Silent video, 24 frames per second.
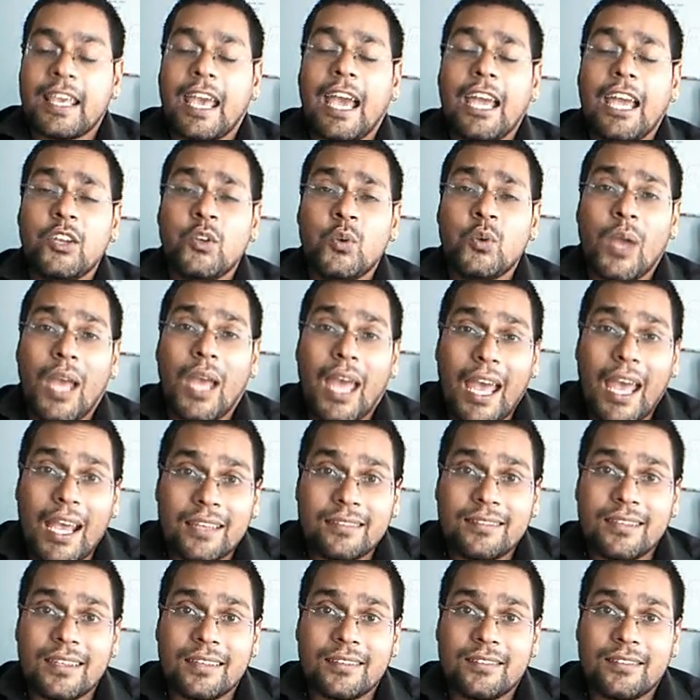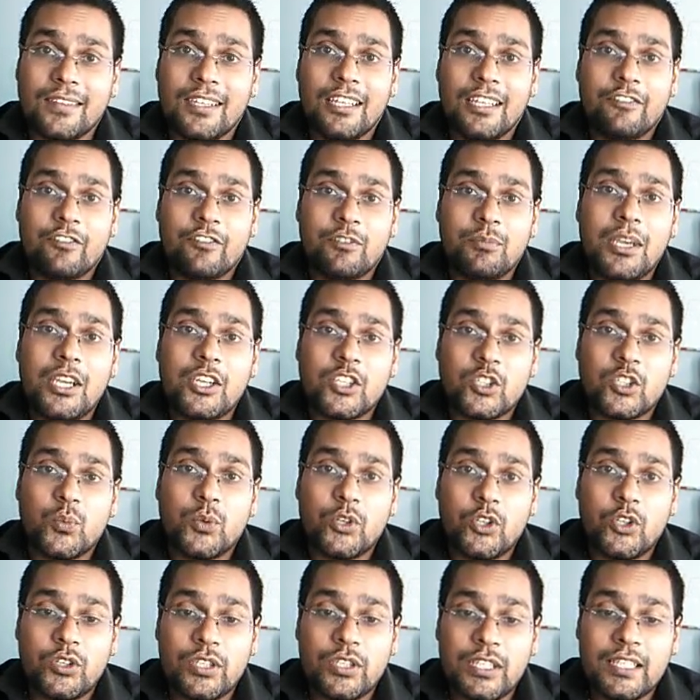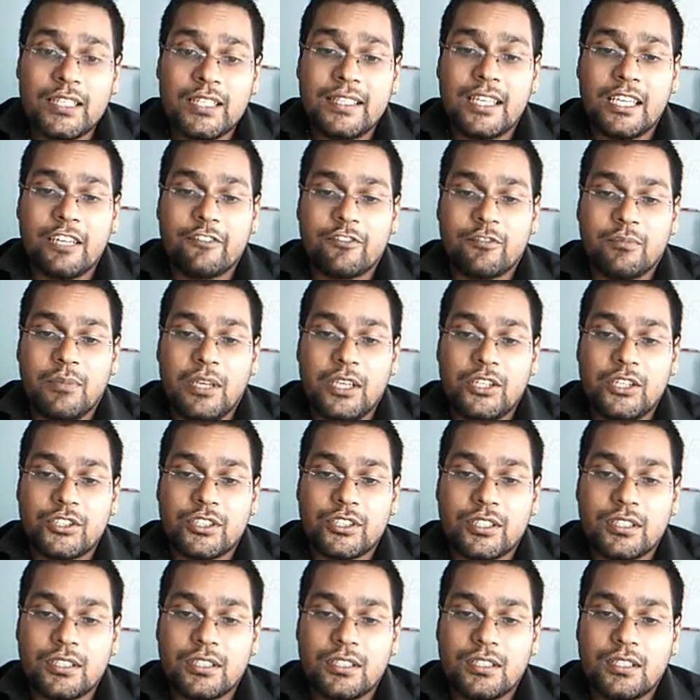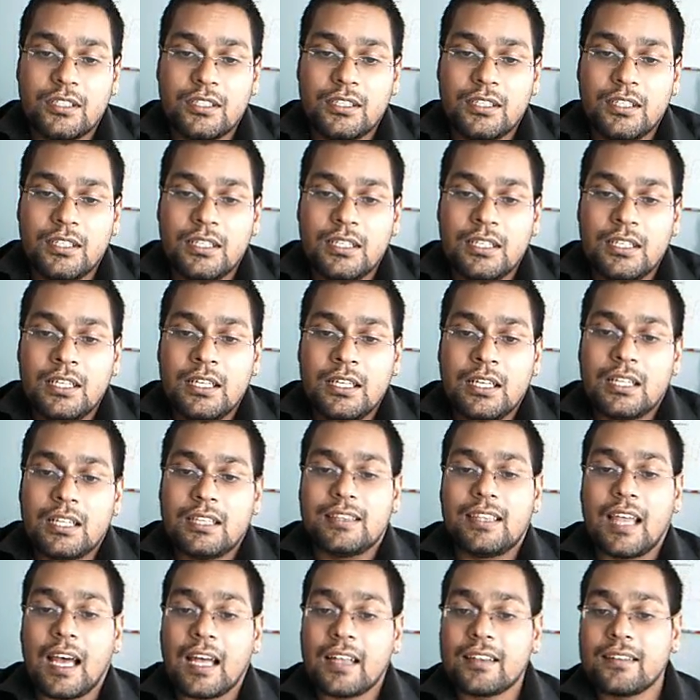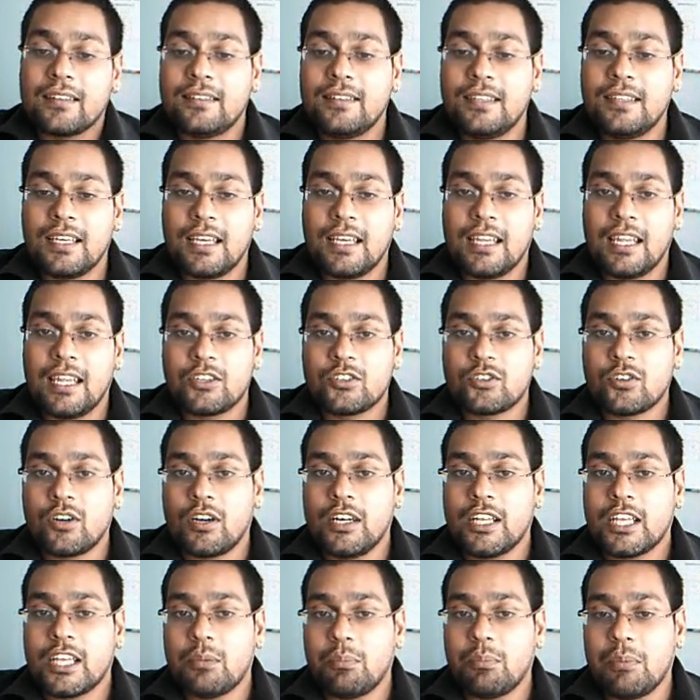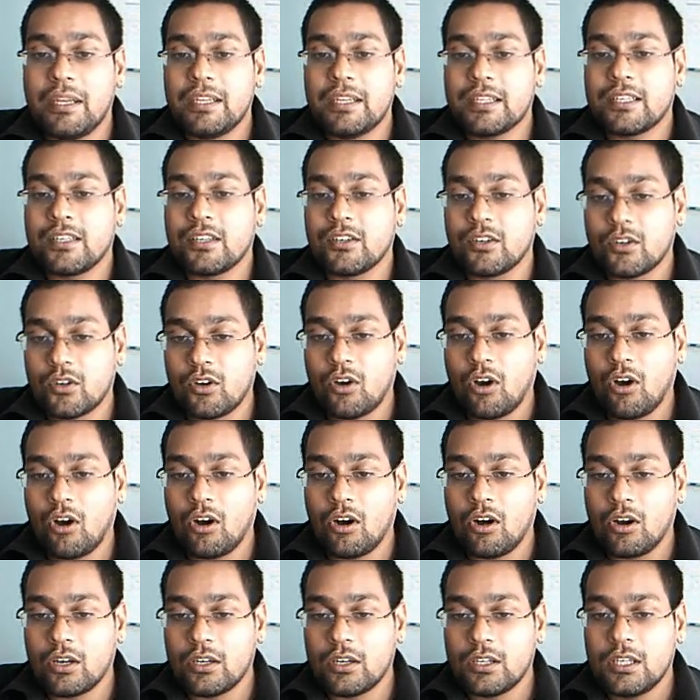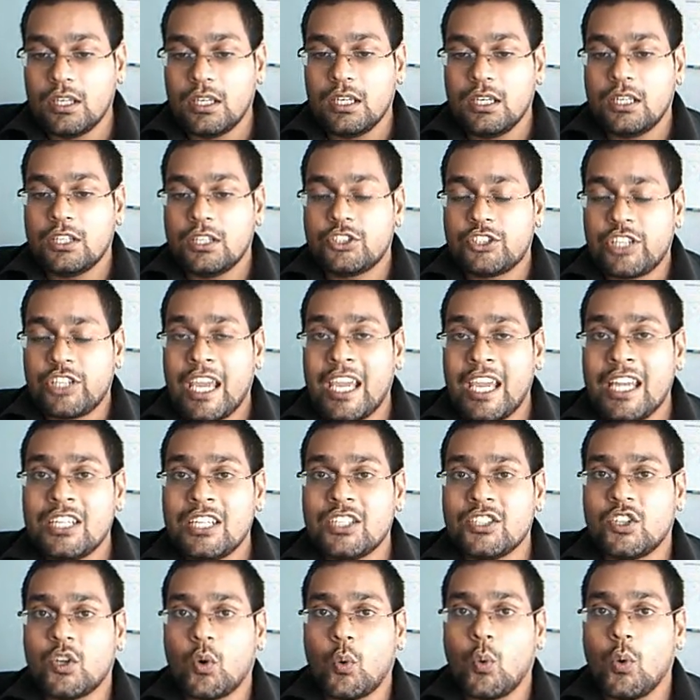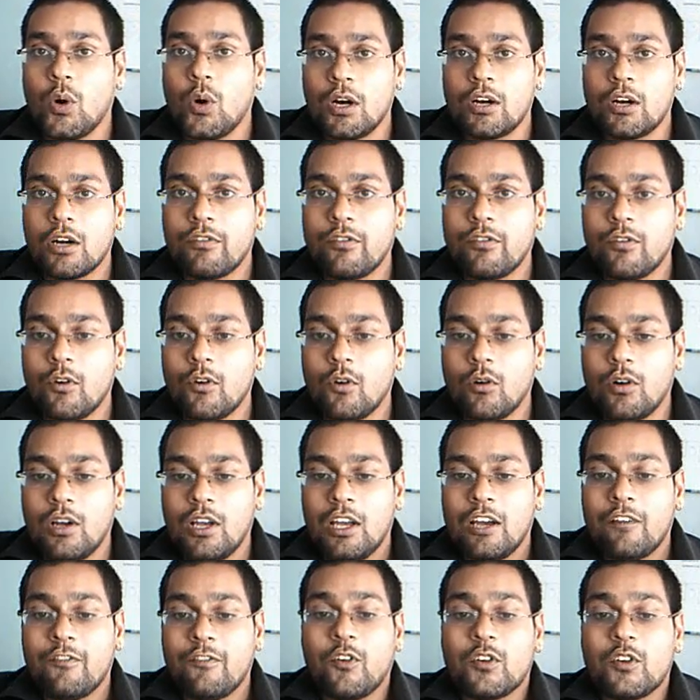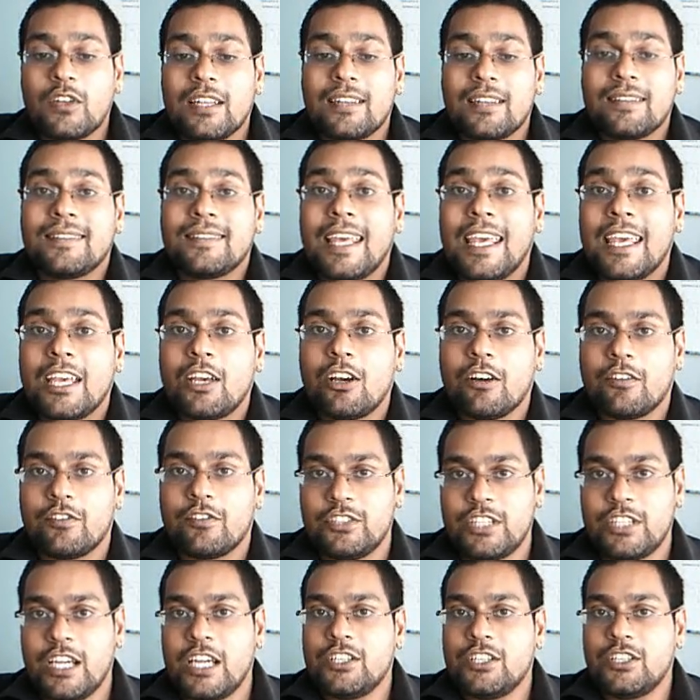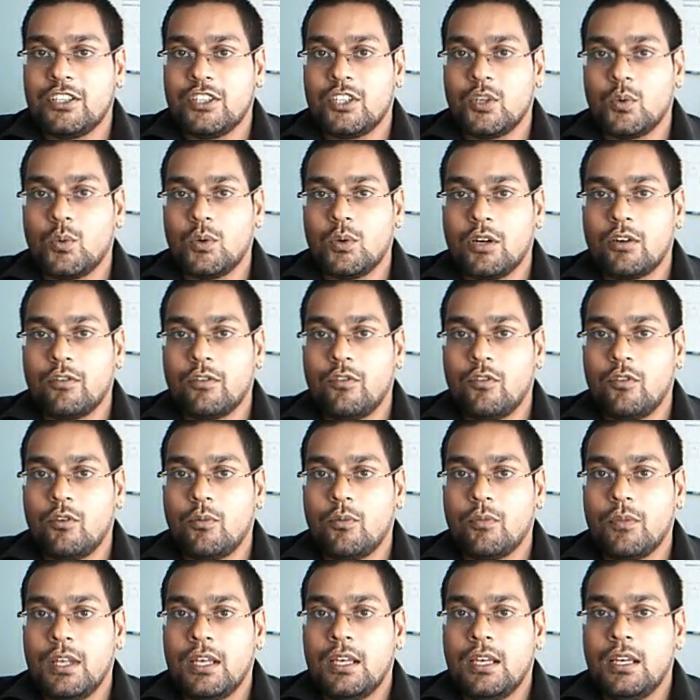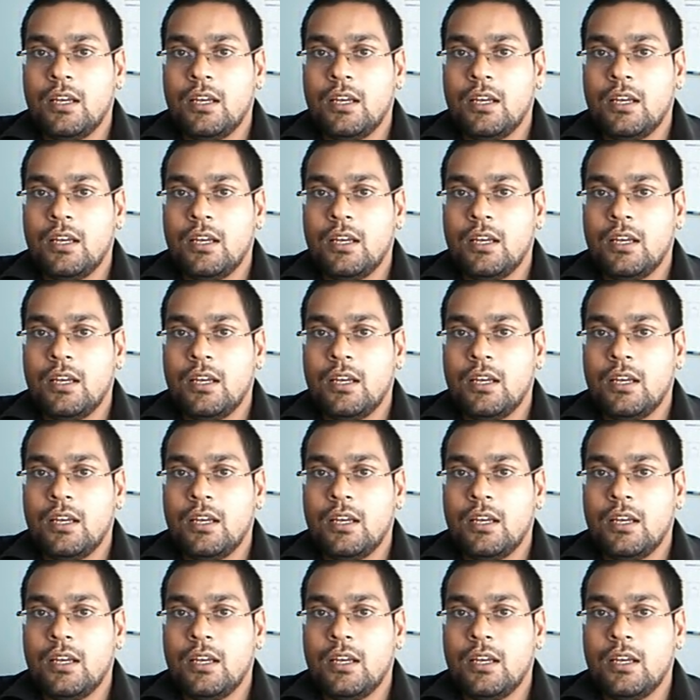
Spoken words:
Can you access the information when you need the information? Does the electronic medical record change the workflow for the sake of changing the workflow?